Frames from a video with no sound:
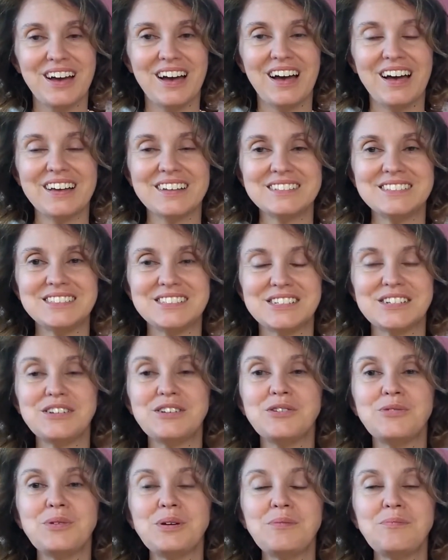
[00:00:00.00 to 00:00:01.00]

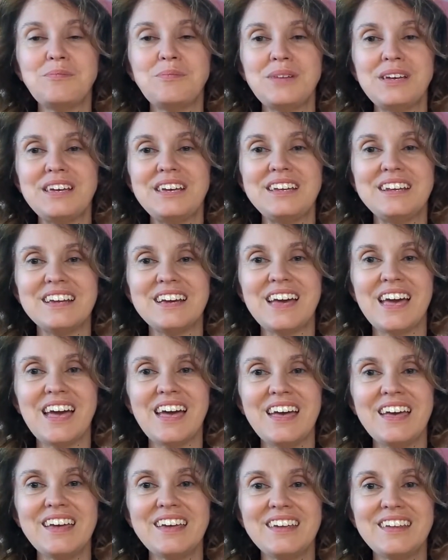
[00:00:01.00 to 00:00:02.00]
until we meet
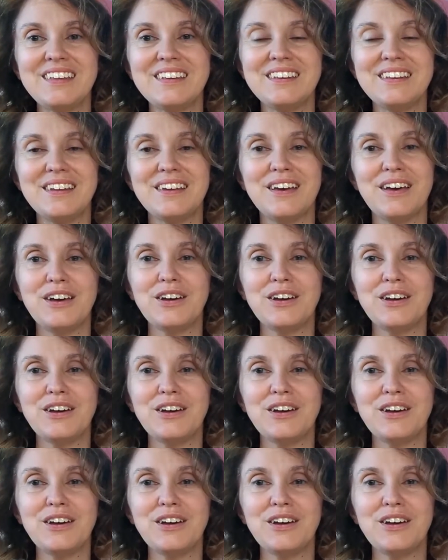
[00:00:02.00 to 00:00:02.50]
again.